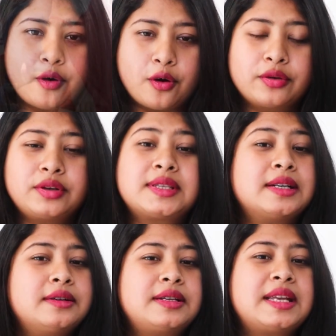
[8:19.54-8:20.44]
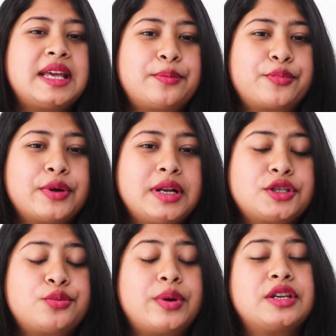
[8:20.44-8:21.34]
on 3rd April
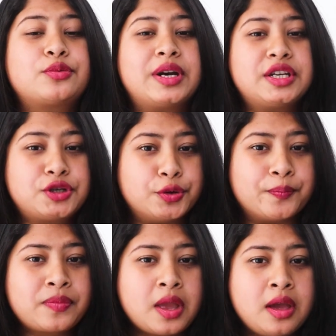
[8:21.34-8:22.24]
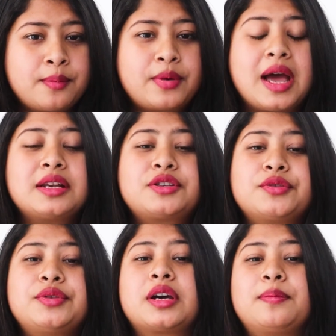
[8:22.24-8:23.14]
2022 prior
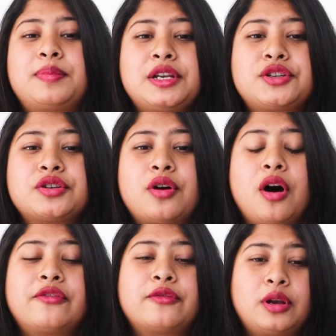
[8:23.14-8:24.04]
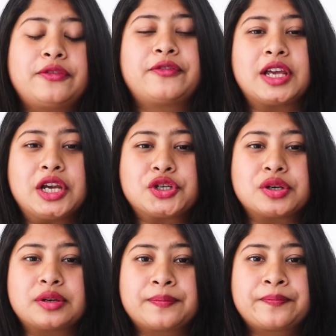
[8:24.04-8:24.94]
to the completion of
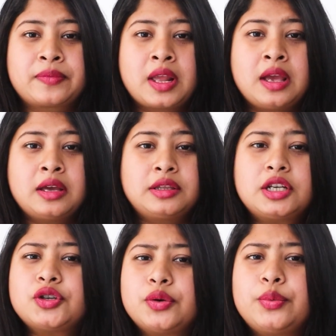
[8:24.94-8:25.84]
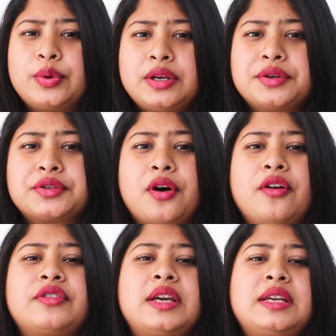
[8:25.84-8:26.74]
qualification. The 2 winners
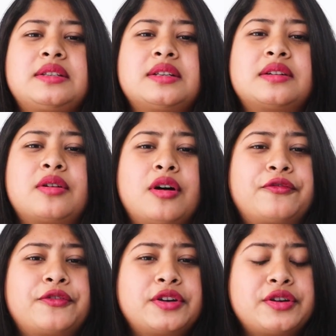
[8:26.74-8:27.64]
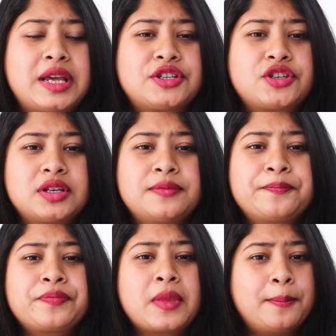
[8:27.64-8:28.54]
of the Inter-Confederation
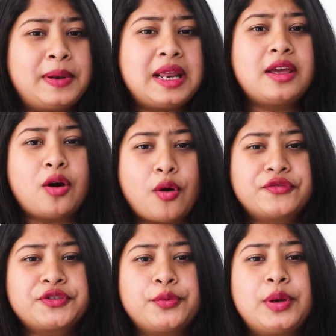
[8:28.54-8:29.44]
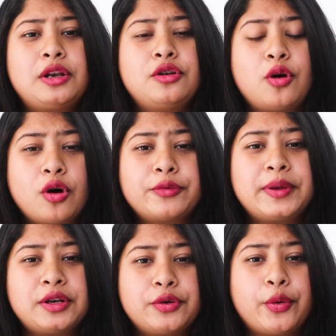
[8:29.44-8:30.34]
playoffs will not
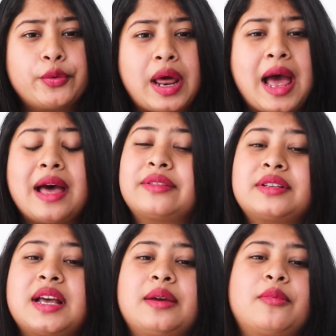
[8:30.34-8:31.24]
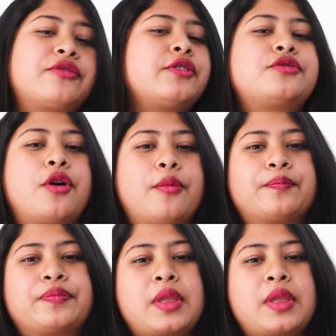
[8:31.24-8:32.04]
be known at the time of the draw.